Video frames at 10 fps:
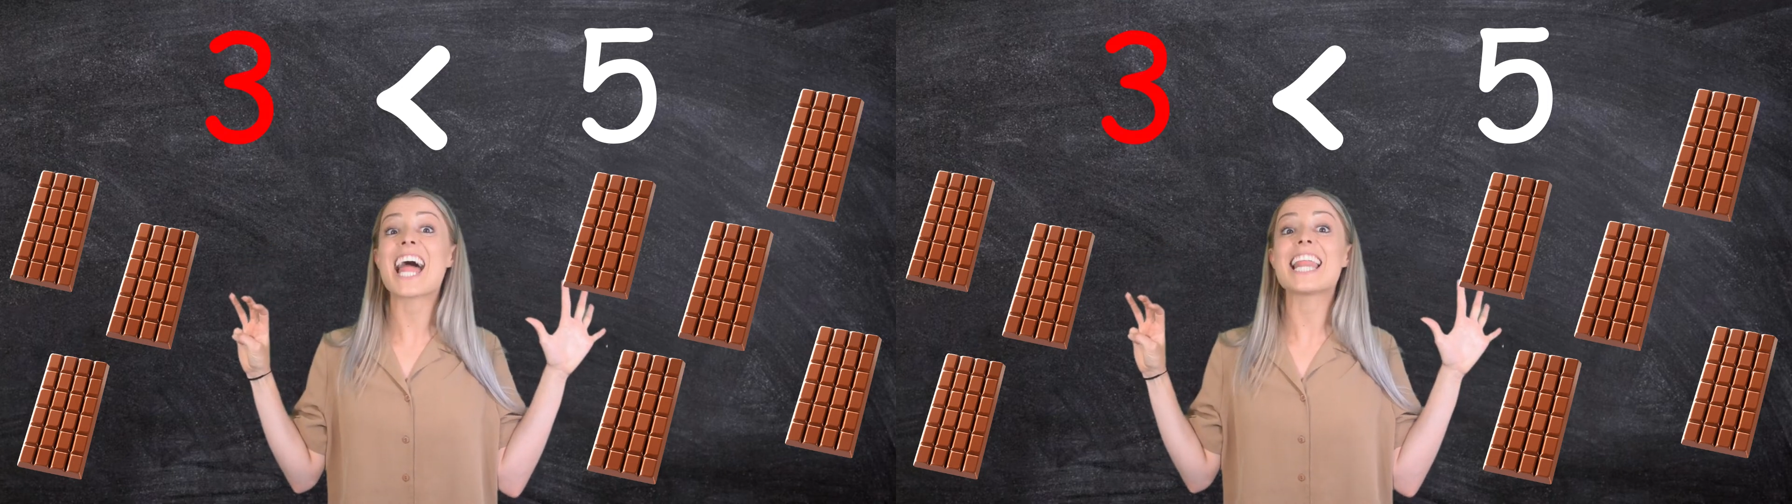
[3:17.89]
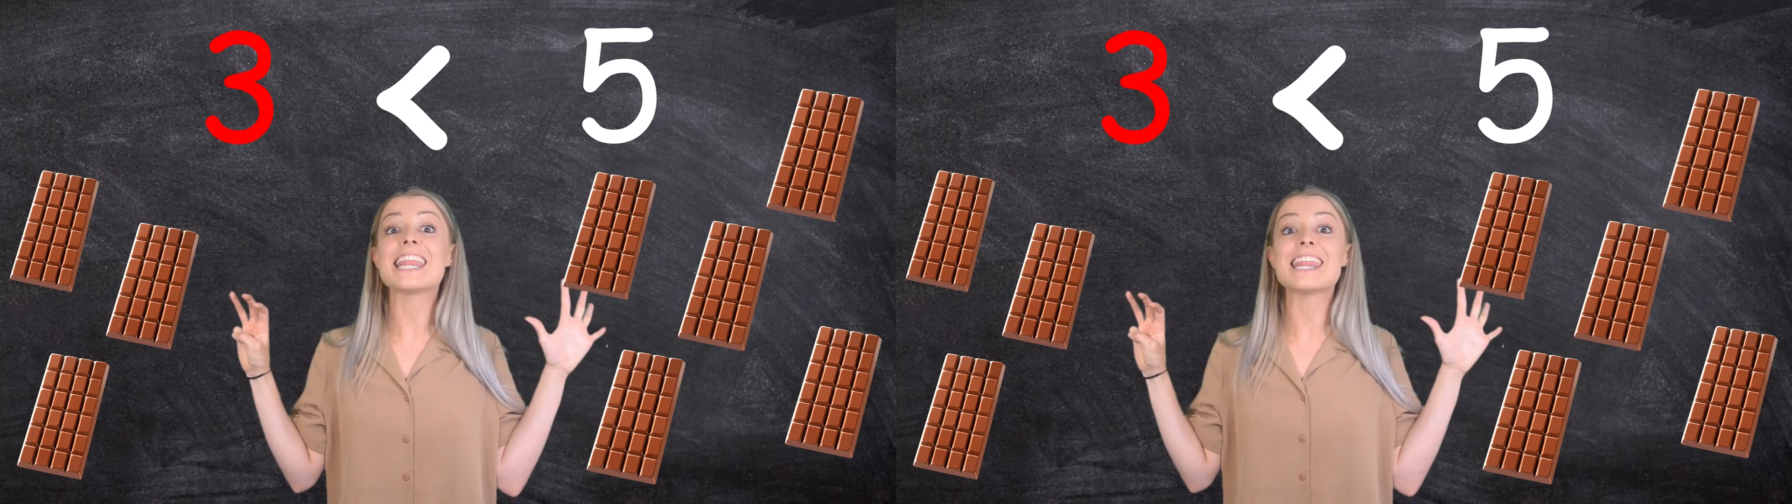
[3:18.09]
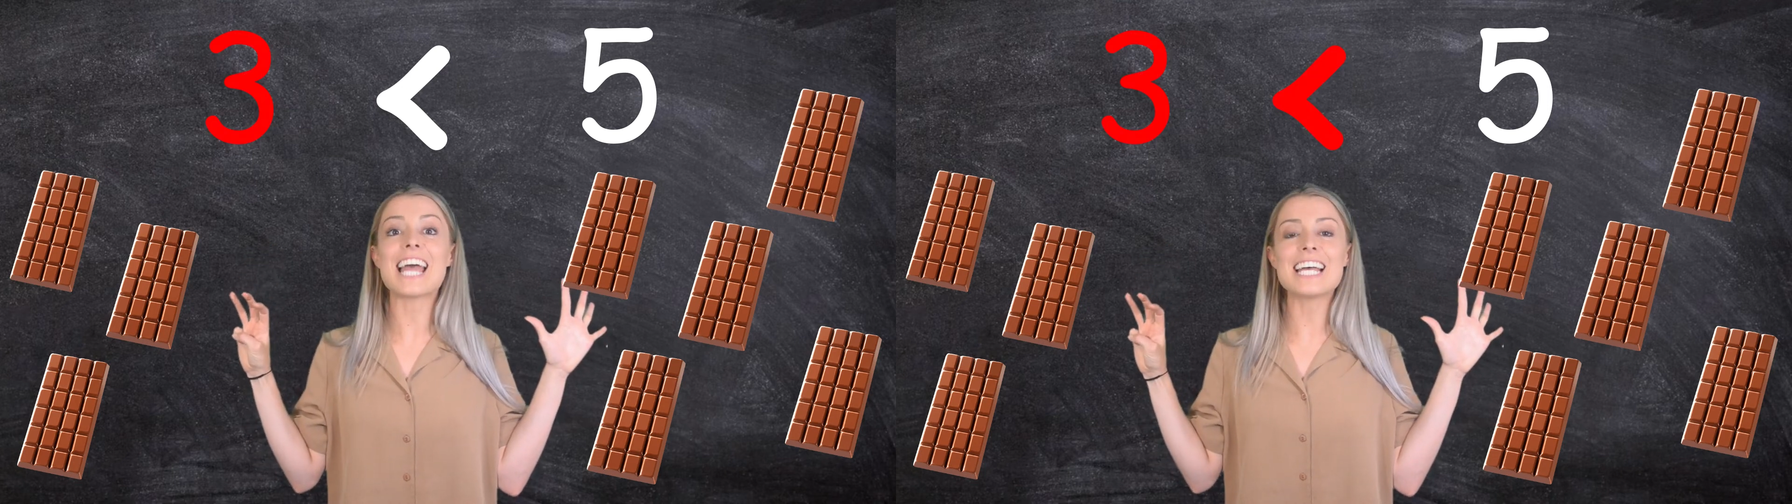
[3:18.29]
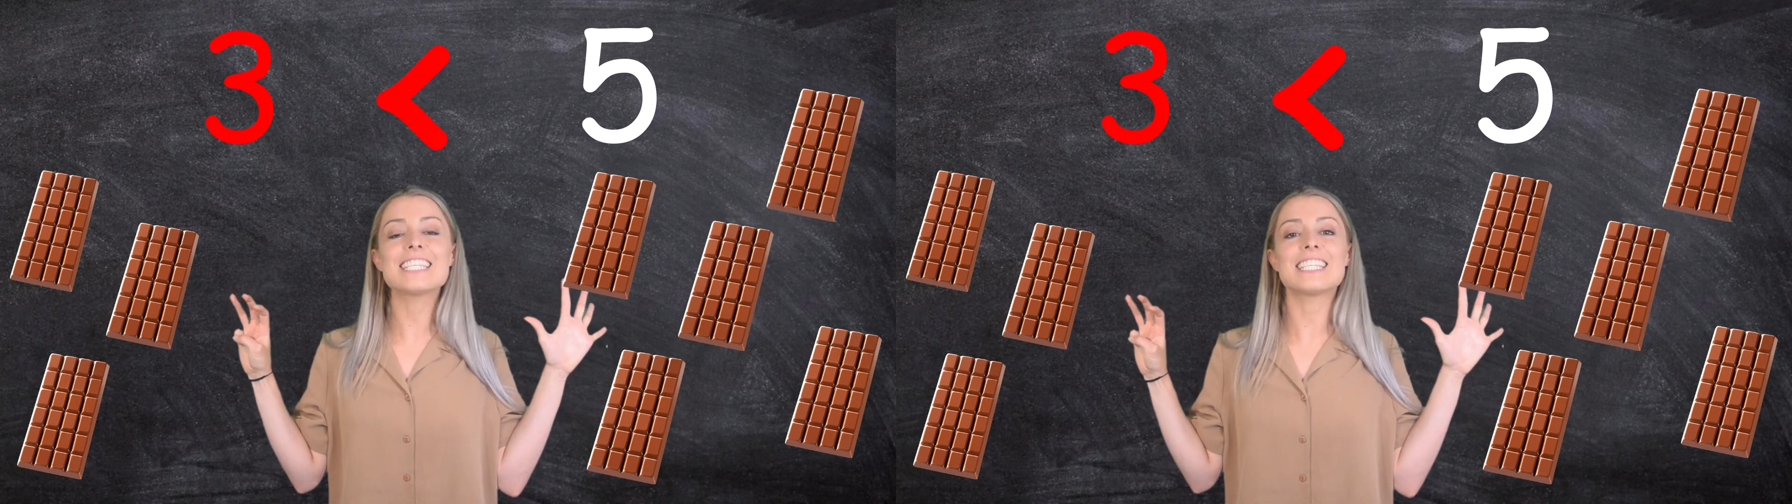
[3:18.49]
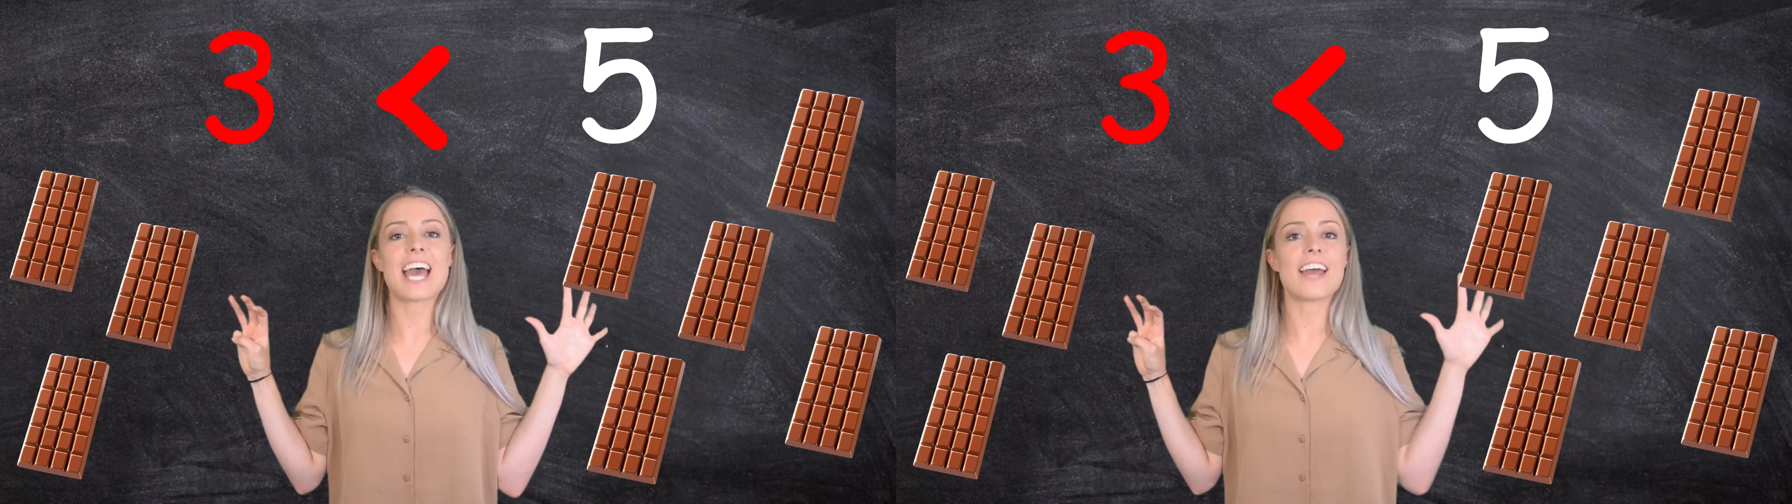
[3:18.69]
less
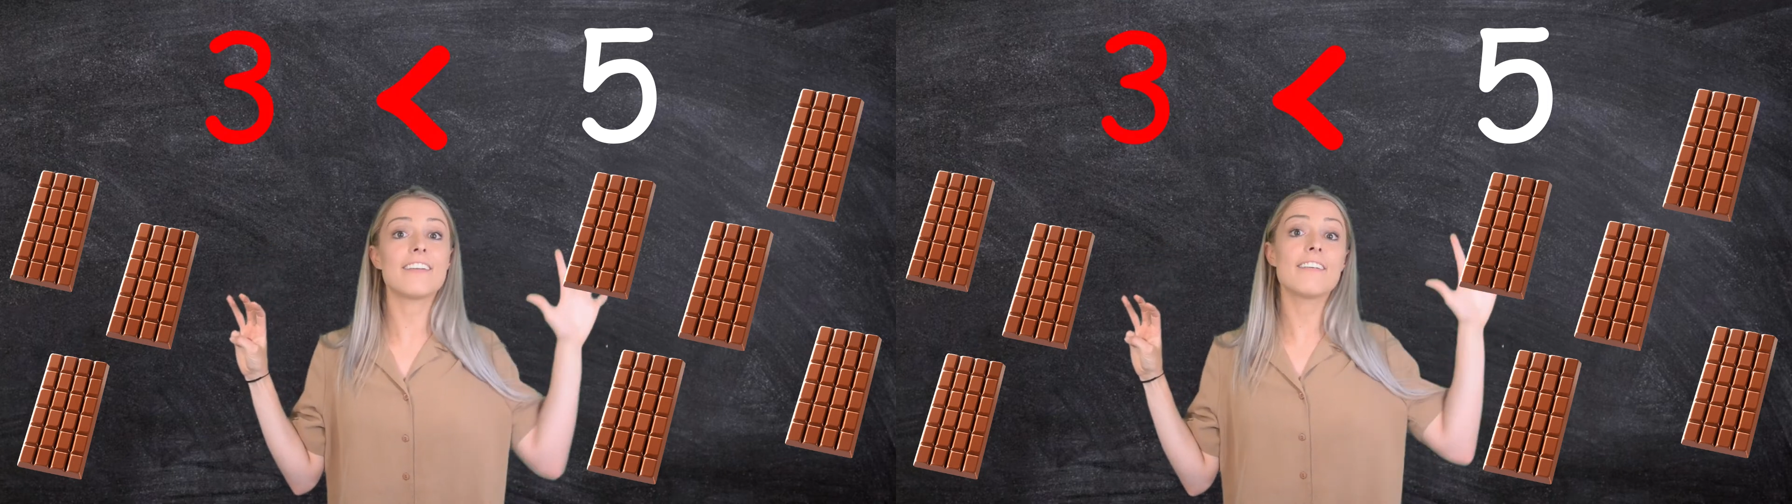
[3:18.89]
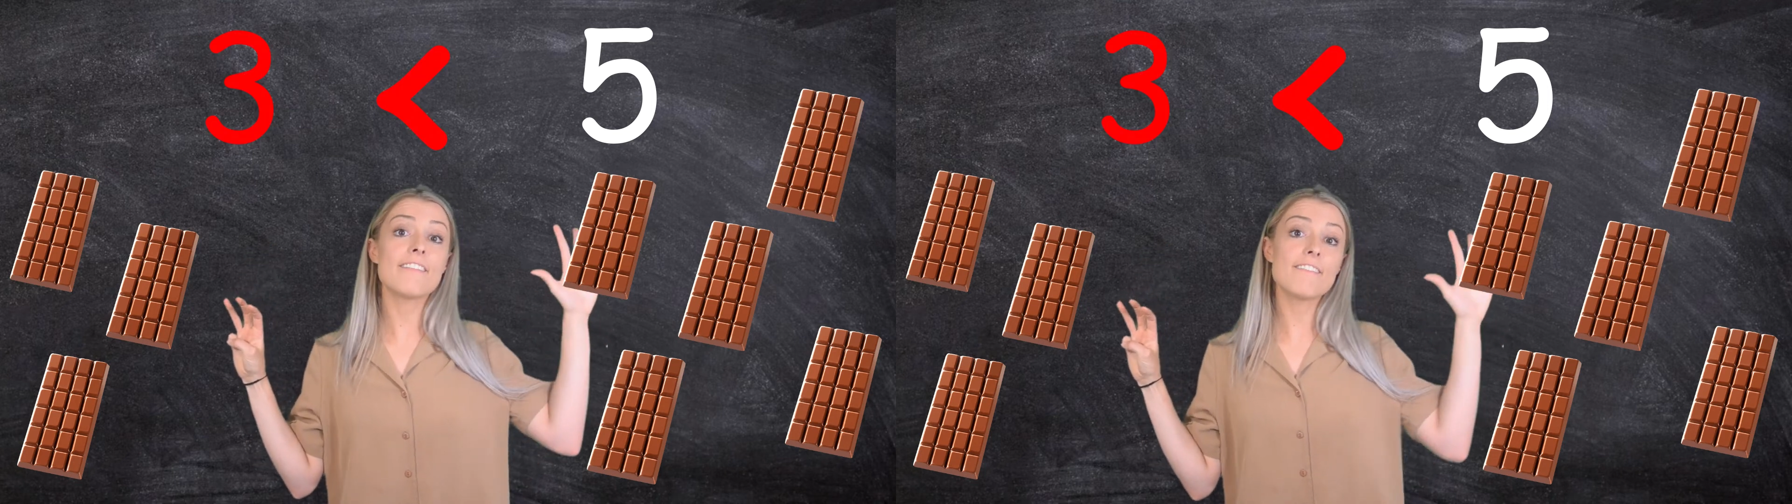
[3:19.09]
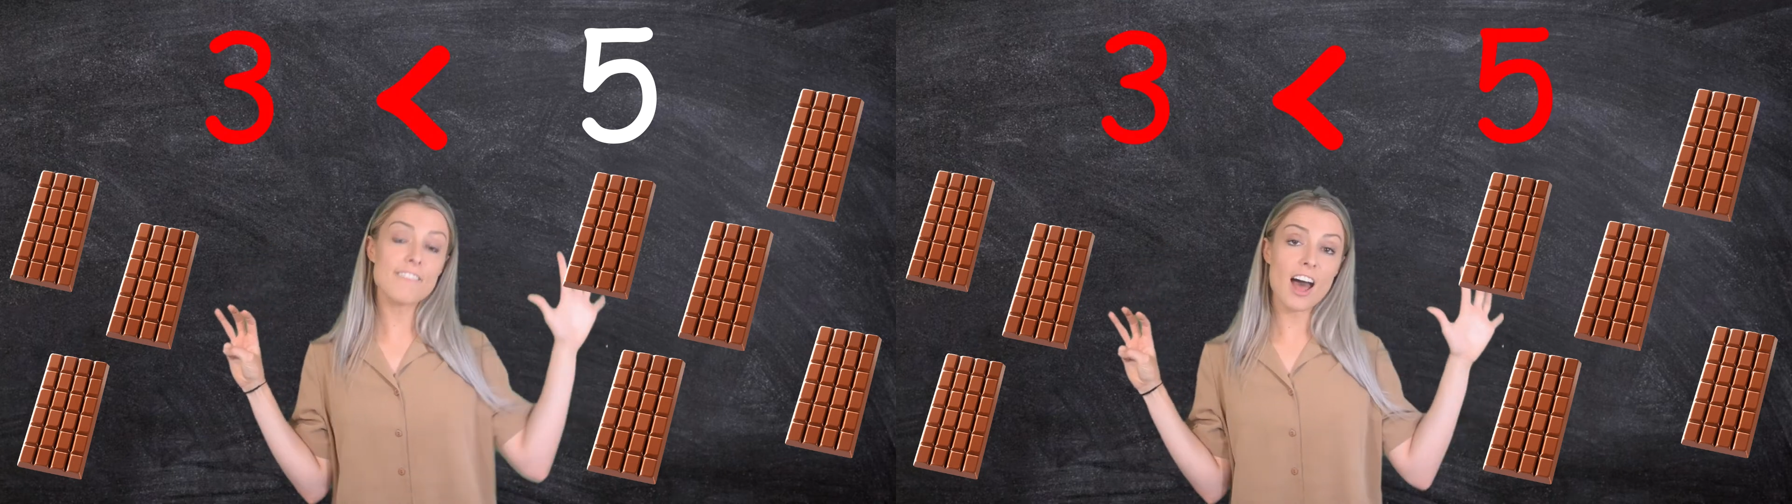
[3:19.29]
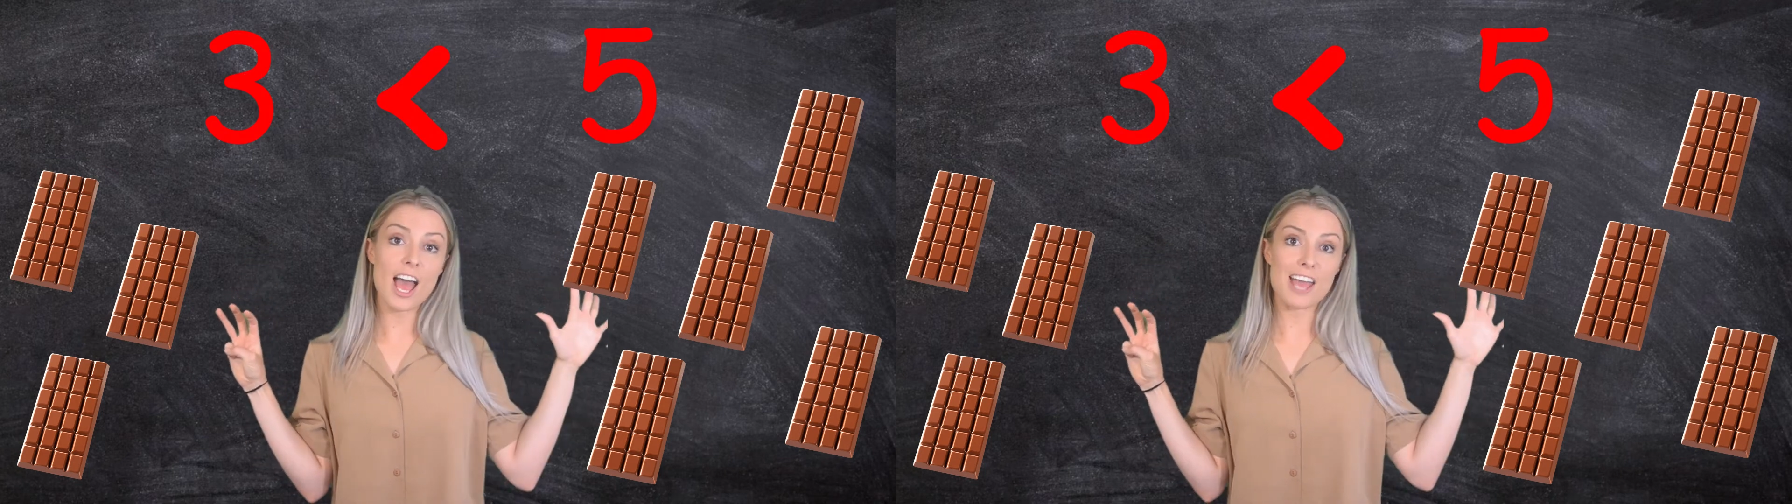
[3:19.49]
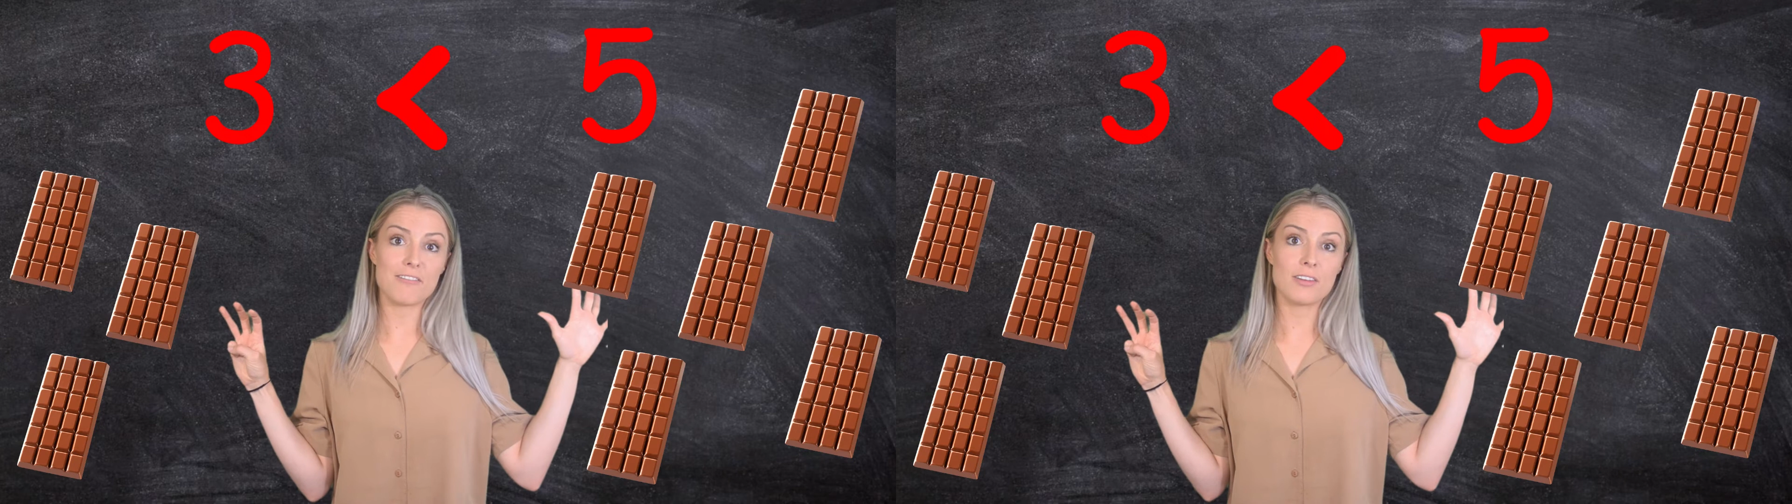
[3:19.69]
than five